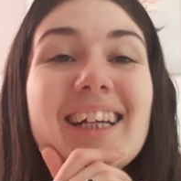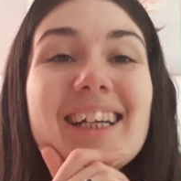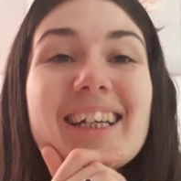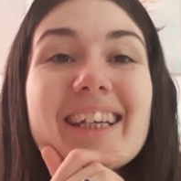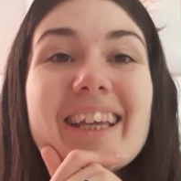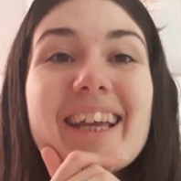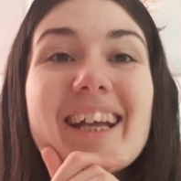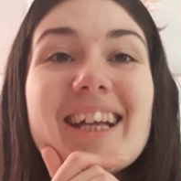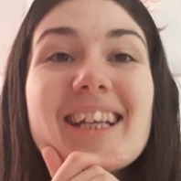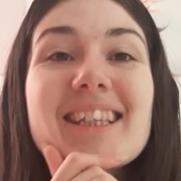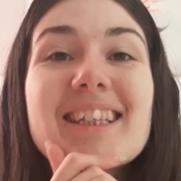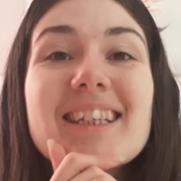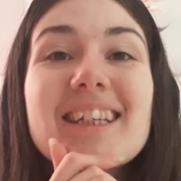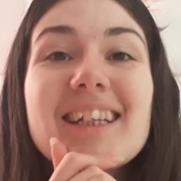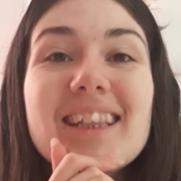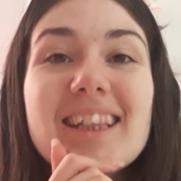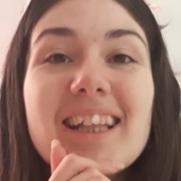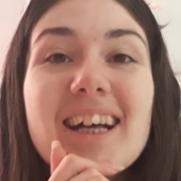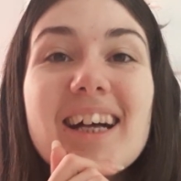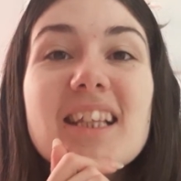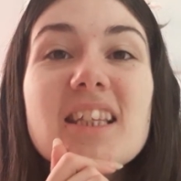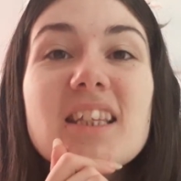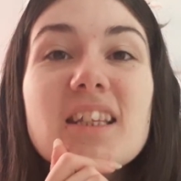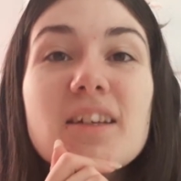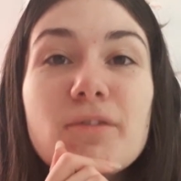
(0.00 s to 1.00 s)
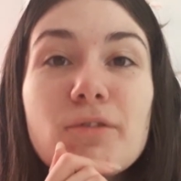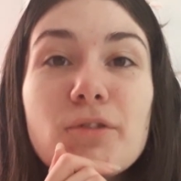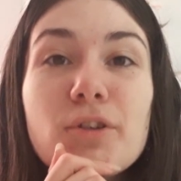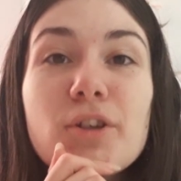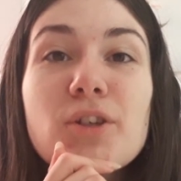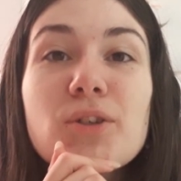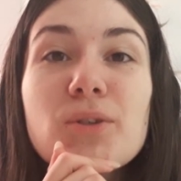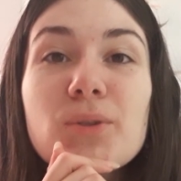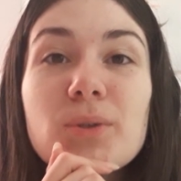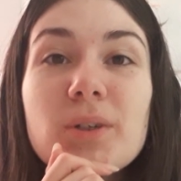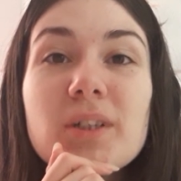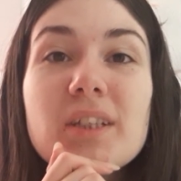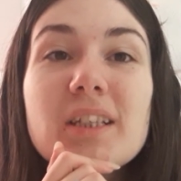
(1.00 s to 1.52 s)
yes, a lot of
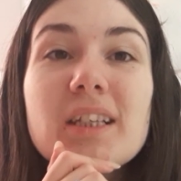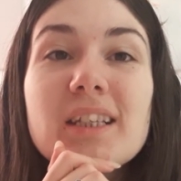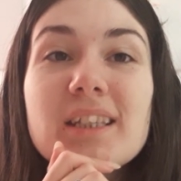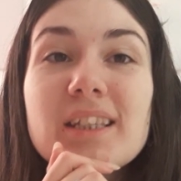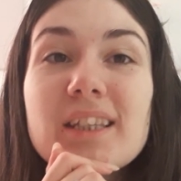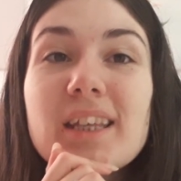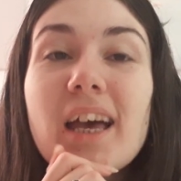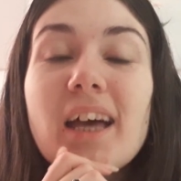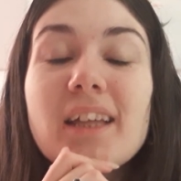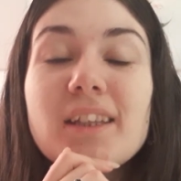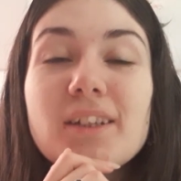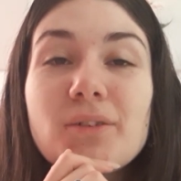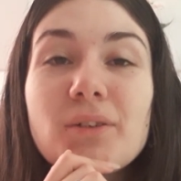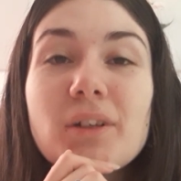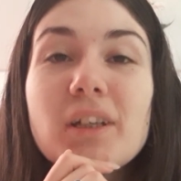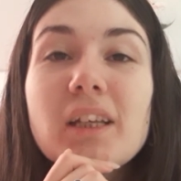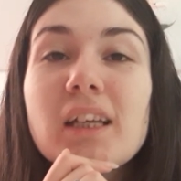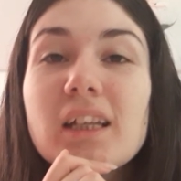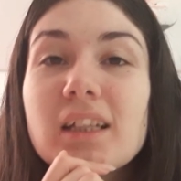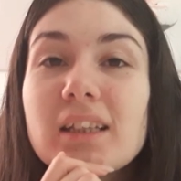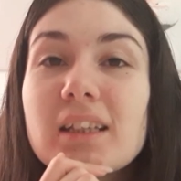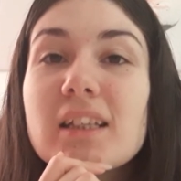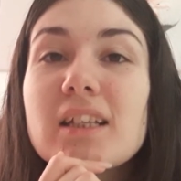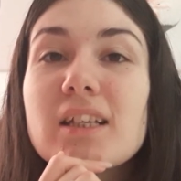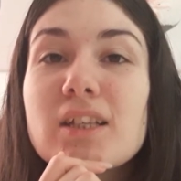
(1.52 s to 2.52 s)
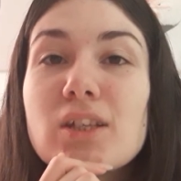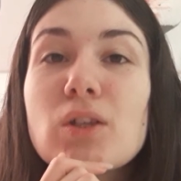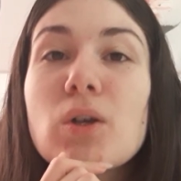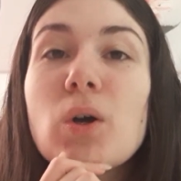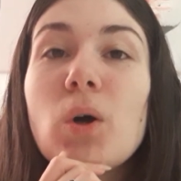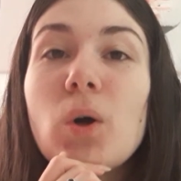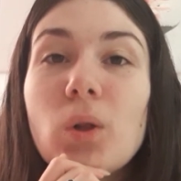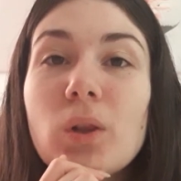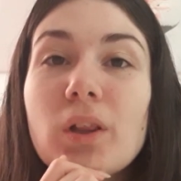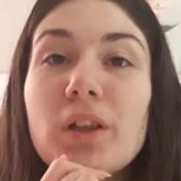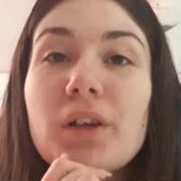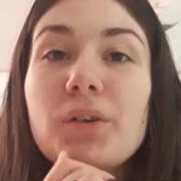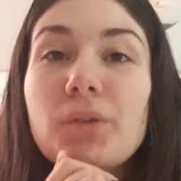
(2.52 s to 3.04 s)
resources gathering in this
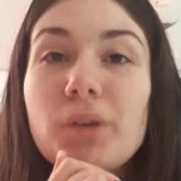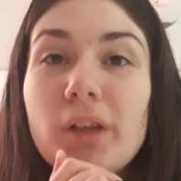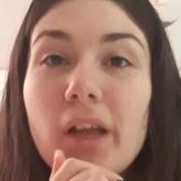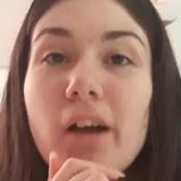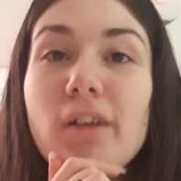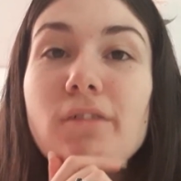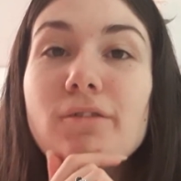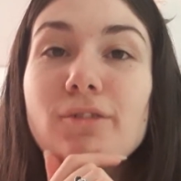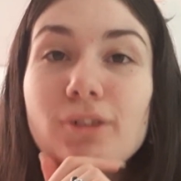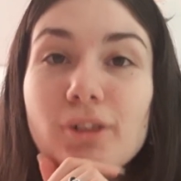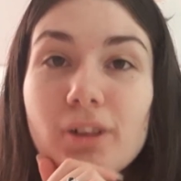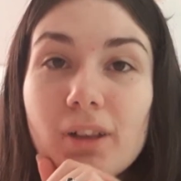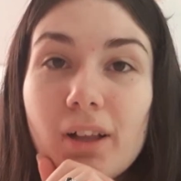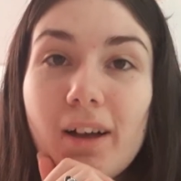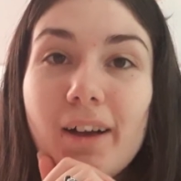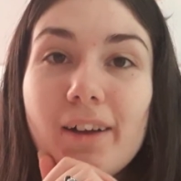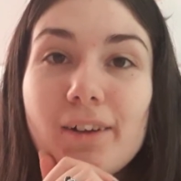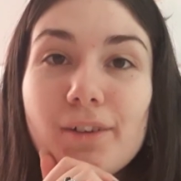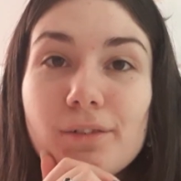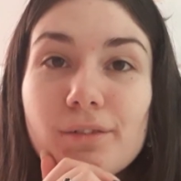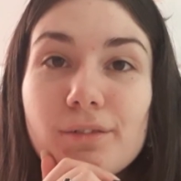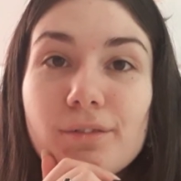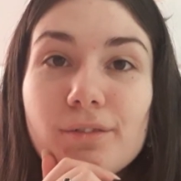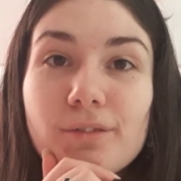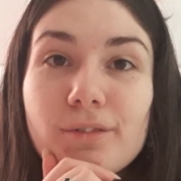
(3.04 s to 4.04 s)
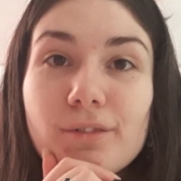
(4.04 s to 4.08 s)
whole area of your life.